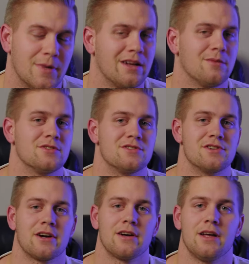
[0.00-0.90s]
My name is
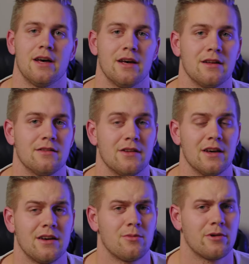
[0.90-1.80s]
Jarod, and
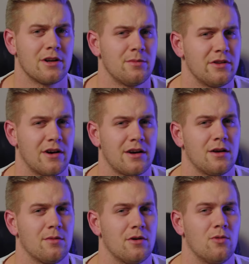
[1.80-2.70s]
today we're going to be
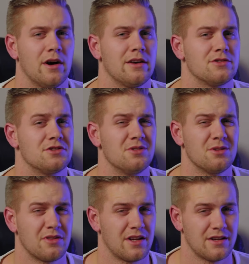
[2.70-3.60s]
talking about why
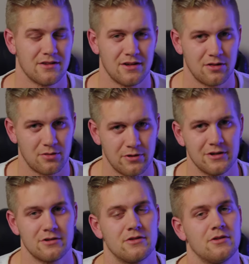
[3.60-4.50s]
shooting with S-Log 3
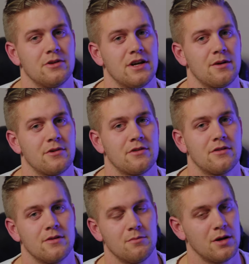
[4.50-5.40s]
on your Sony
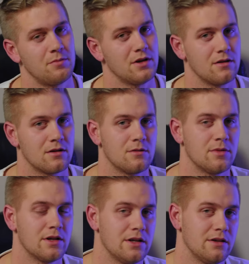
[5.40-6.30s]
cameras might be a little
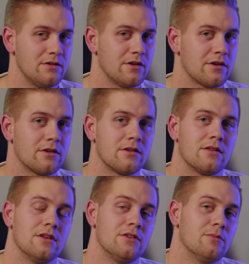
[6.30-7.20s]
bit easier
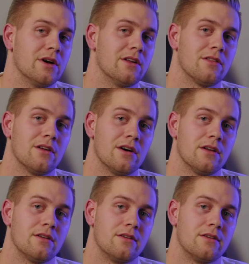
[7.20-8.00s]
than you might have thought.